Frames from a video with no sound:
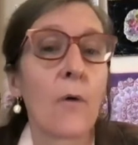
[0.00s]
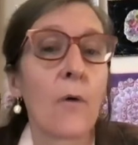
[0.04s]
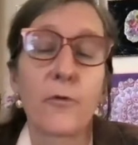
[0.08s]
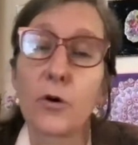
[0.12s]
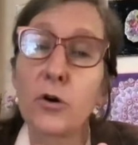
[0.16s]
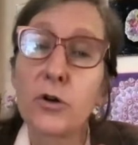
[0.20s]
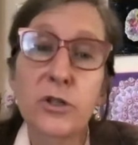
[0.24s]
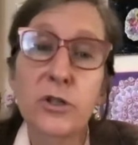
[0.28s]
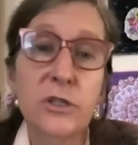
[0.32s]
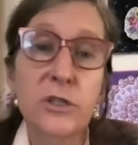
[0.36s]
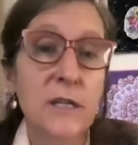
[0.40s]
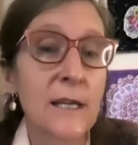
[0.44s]

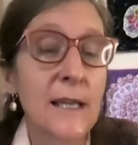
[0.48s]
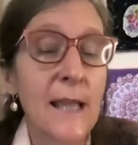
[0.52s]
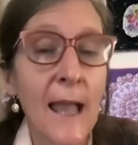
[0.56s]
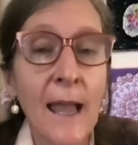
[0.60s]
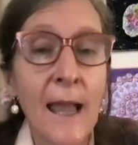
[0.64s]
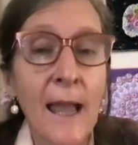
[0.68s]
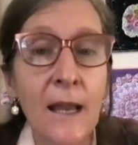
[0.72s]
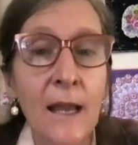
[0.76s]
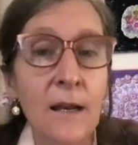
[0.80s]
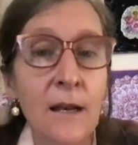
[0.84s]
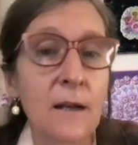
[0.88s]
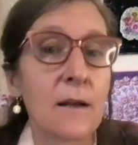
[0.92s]
First,
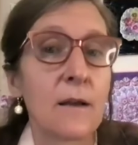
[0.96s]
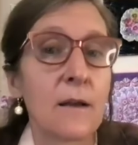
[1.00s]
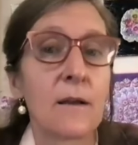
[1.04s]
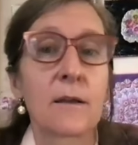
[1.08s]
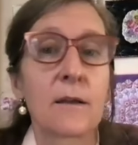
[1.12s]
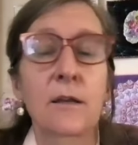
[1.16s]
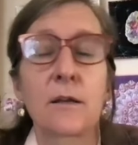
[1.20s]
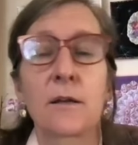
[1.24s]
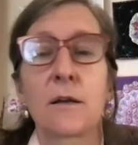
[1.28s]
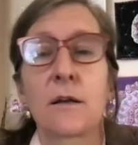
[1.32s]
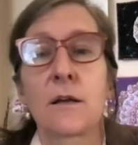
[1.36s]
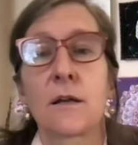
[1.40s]
again,
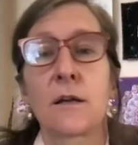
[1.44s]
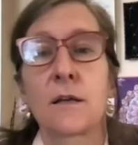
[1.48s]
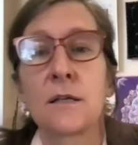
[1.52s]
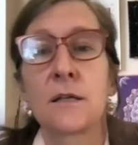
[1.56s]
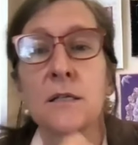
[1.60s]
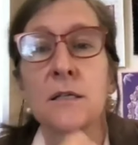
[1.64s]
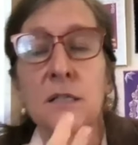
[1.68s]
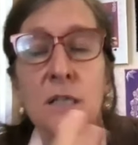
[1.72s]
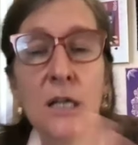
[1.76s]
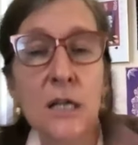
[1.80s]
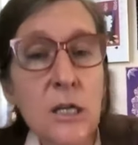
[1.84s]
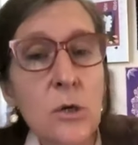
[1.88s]

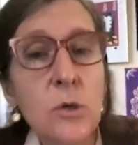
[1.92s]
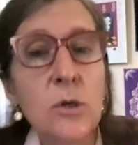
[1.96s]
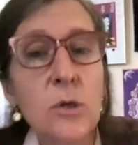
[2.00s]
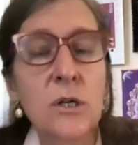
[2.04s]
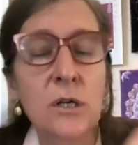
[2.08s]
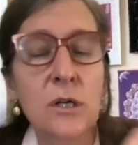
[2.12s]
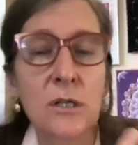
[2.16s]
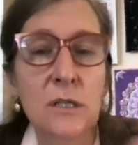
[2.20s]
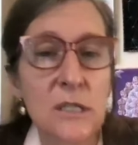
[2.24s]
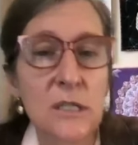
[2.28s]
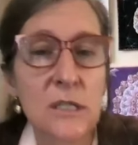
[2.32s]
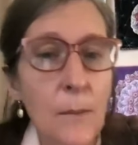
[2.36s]
continued
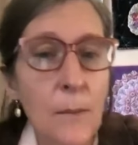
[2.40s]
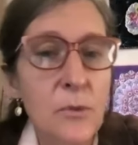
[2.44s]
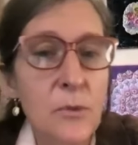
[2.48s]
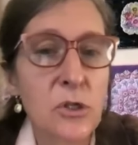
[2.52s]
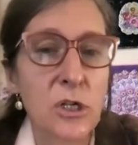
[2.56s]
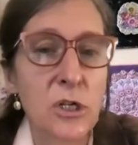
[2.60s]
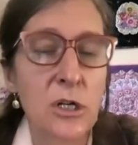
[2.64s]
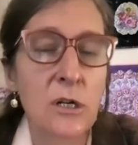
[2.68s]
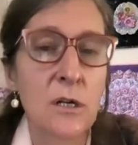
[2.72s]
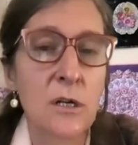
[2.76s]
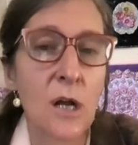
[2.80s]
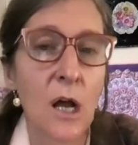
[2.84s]

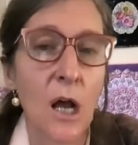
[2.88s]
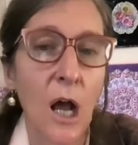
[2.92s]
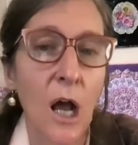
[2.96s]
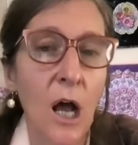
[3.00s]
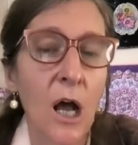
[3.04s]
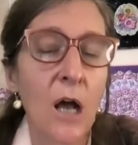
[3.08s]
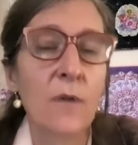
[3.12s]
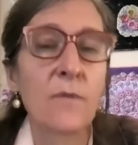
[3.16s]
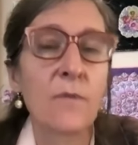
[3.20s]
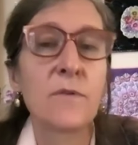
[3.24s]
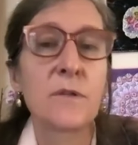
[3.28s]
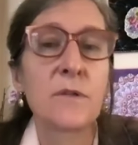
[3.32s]
consumption
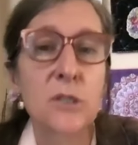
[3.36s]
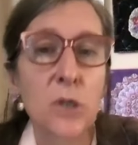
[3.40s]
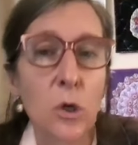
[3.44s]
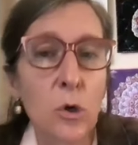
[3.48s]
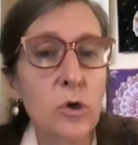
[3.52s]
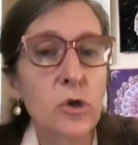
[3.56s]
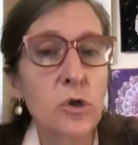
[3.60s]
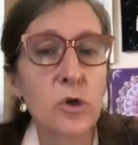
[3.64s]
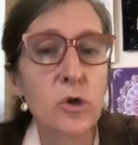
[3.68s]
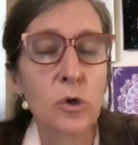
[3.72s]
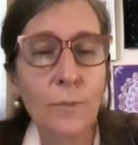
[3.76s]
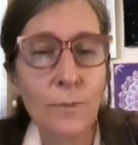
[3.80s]
of
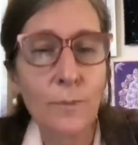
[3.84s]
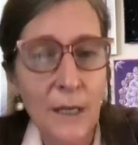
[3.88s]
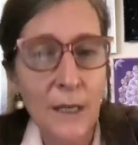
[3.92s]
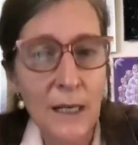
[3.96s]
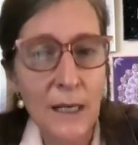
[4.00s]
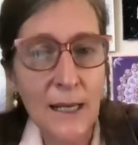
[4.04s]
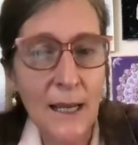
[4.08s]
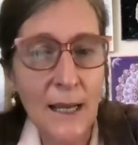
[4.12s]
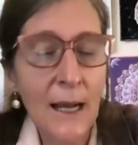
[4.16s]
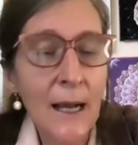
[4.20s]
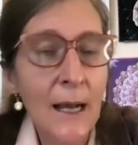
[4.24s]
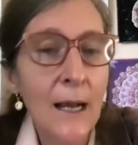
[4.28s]
social
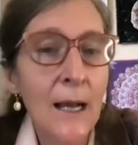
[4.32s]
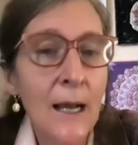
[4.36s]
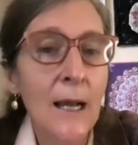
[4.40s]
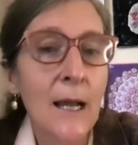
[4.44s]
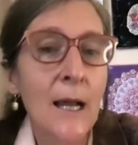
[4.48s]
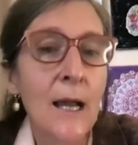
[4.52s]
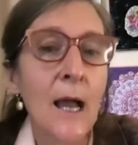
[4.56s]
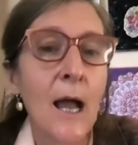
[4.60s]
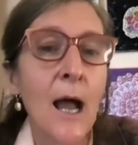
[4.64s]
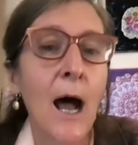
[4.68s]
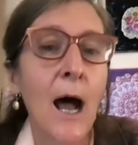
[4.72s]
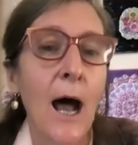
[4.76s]
media,
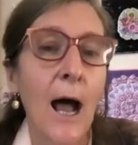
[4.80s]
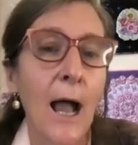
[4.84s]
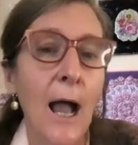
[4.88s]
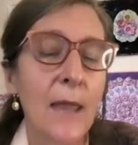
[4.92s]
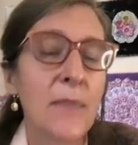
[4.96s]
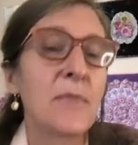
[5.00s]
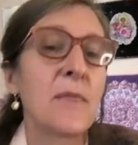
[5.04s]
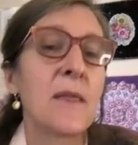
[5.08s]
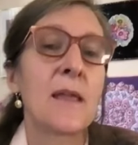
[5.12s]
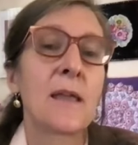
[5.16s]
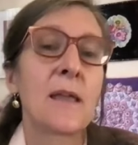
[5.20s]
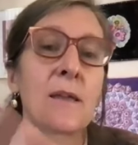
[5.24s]

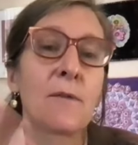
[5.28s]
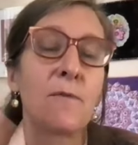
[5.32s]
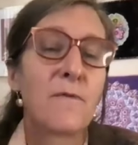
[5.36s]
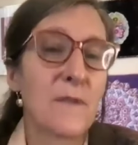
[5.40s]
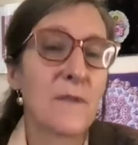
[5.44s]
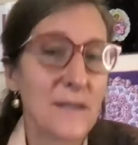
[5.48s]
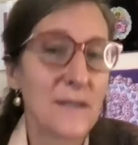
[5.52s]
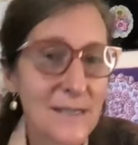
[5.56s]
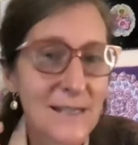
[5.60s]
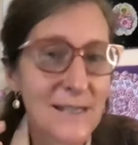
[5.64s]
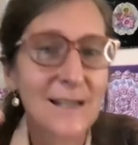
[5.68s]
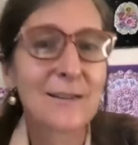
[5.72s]
I think
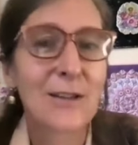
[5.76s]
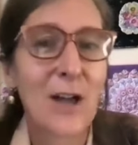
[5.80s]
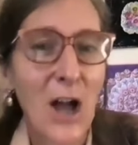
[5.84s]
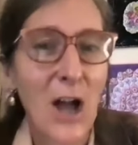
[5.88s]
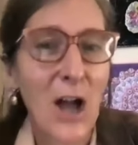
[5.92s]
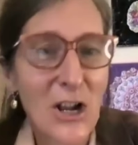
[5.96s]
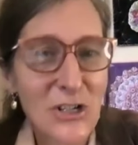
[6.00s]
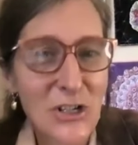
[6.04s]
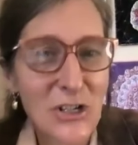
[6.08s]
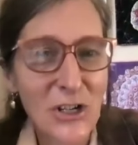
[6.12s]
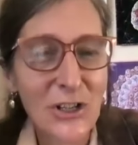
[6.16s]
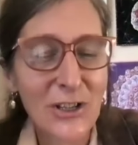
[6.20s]

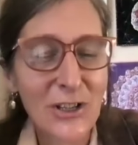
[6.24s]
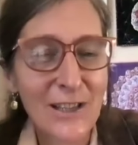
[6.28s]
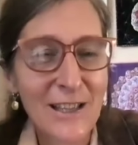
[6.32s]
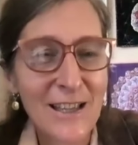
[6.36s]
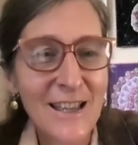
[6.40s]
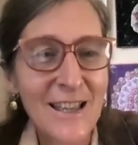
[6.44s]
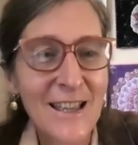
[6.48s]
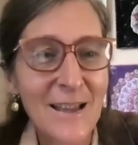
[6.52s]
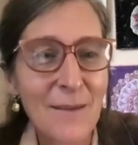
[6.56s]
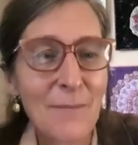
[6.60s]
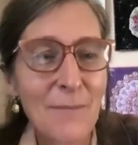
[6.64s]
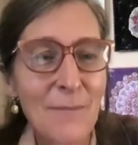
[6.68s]

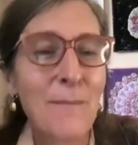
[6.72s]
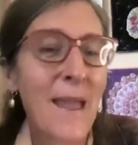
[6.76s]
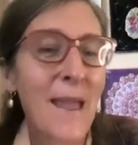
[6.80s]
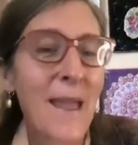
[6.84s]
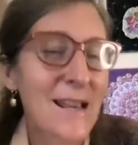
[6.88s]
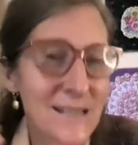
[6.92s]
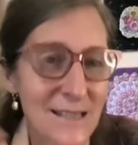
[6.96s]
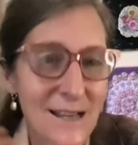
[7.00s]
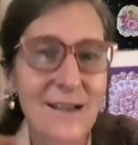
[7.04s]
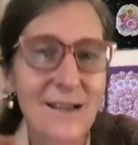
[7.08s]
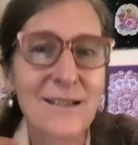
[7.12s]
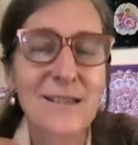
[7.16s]
physiologically
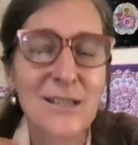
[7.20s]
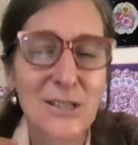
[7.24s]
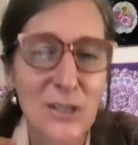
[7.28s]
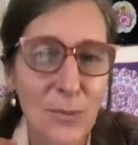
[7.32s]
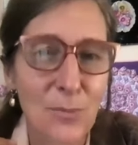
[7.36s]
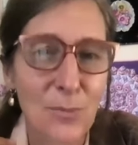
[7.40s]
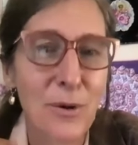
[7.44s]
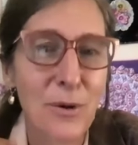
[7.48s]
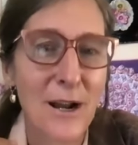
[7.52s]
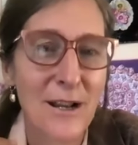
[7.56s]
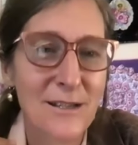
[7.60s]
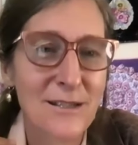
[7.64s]
makes us
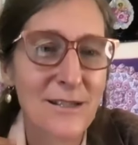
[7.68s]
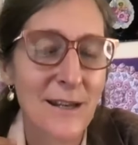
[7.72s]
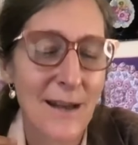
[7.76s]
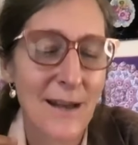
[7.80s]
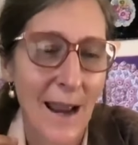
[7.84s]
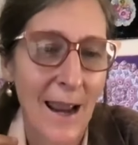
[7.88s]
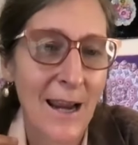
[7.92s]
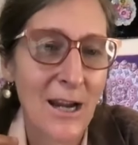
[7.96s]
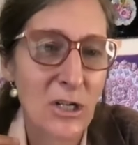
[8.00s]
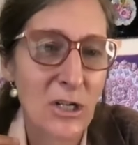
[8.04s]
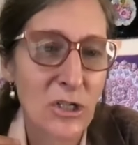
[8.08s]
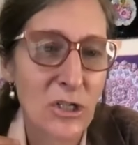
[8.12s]
depressed
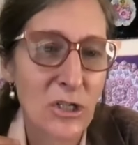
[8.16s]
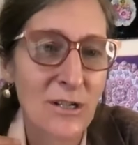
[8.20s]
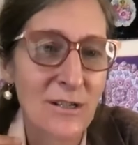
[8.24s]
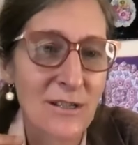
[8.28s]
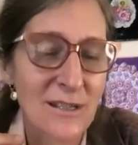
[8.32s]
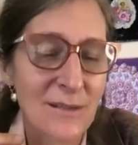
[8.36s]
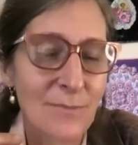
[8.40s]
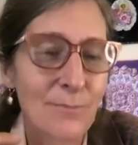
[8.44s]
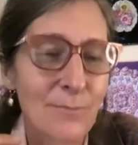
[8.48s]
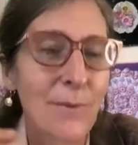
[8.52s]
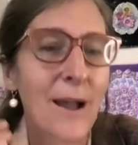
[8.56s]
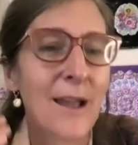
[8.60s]
and
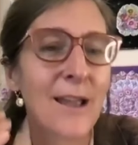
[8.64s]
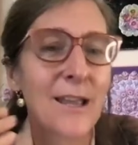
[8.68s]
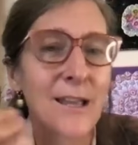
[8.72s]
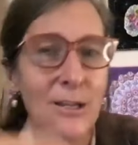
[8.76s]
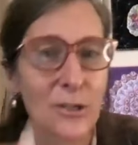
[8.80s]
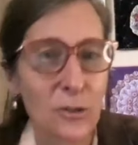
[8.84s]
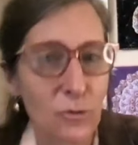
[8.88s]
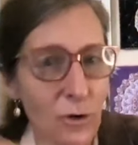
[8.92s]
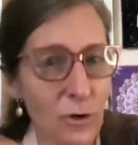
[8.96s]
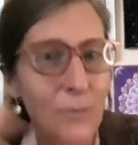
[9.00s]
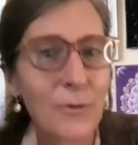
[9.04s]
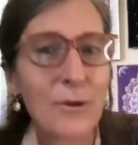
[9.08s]
anxious by
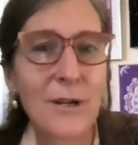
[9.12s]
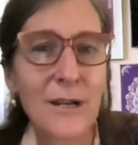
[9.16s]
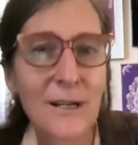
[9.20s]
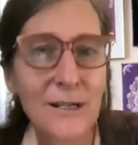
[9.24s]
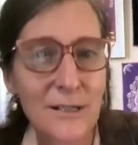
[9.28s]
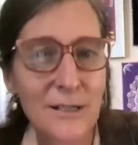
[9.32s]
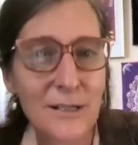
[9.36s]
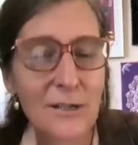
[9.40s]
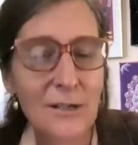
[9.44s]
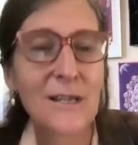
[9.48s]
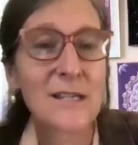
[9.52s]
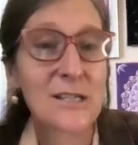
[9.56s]

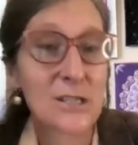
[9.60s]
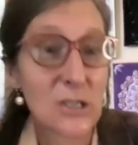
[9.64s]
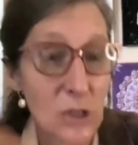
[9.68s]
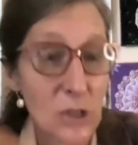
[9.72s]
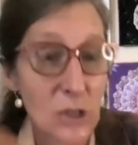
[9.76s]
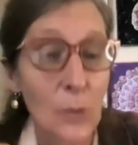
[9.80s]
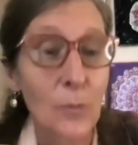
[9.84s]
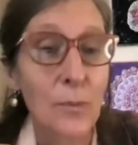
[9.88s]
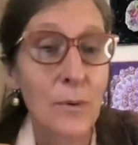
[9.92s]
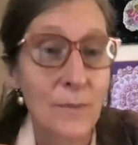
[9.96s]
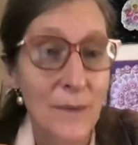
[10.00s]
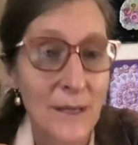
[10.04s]
contributing to this
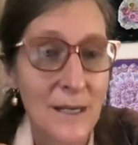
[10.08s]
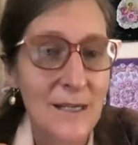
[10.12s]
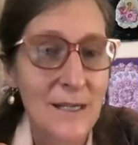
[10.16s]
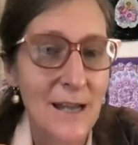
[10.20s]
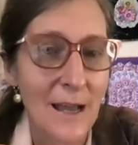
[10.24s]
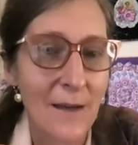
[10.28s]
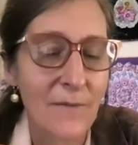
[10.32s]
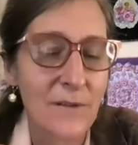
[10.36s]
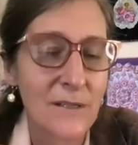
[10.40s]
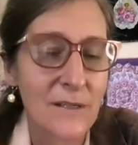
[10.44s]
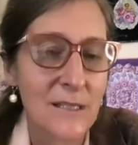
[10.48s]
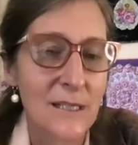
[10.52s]
dopamine
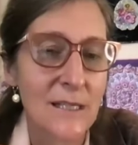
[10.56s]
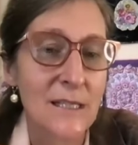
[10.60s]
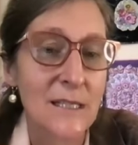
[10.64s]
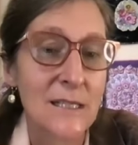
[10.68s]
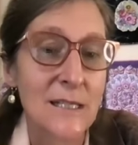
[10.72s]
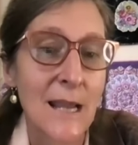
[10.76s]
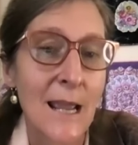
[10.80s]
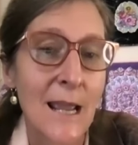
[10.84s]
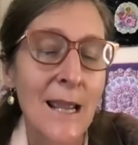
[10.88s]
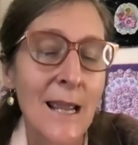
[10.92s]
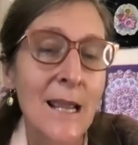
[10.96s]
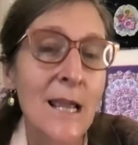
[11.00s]
deficit
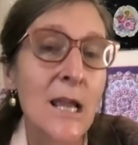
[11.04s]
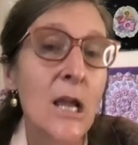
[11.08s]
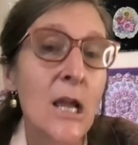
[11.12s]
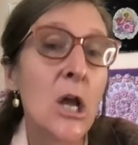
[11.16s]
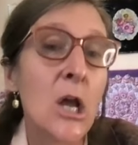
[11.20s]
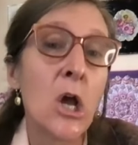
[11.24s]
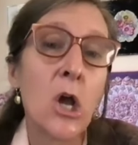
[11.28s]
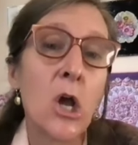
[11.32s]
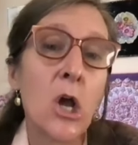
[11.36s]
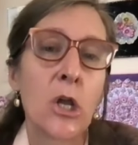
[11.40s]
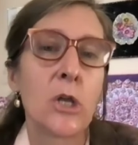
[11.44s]
state.